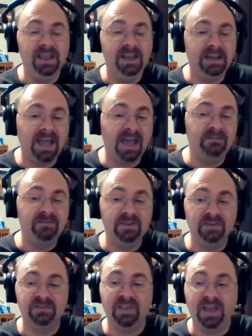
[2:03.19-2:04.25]
and he kind of
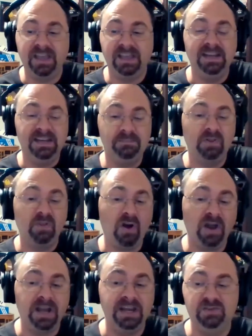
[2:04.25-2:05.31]
feels like he didn't
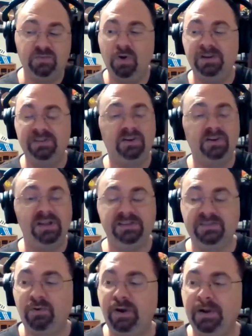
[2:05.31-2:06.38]
belong on each one. It's a great
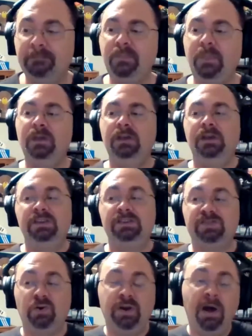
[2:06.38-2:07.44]
story.
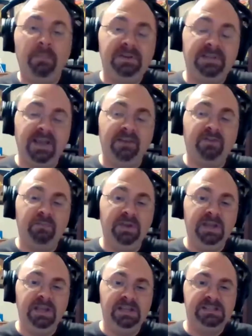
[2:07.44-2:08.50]
So number 10 for
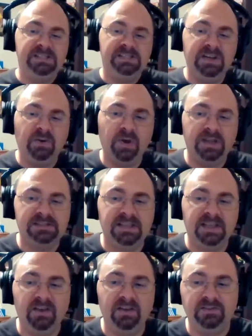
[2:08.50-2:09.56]
me, Chino
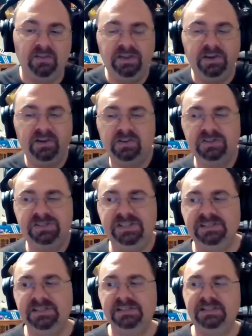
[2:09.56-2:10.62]
XL, The Lyrical
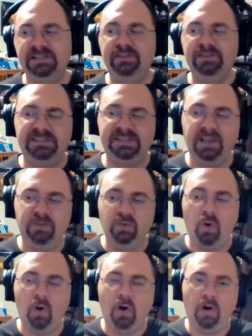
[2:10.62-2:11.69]
Jesus, Here to Save
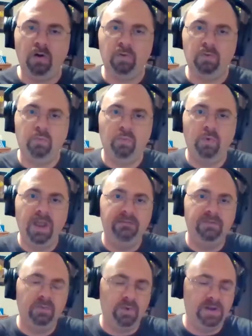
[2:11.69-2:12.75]
You All.
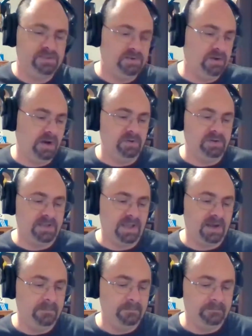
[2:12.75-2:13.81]
Raven, what is your number
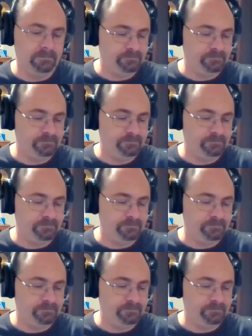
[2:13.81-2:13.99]
10?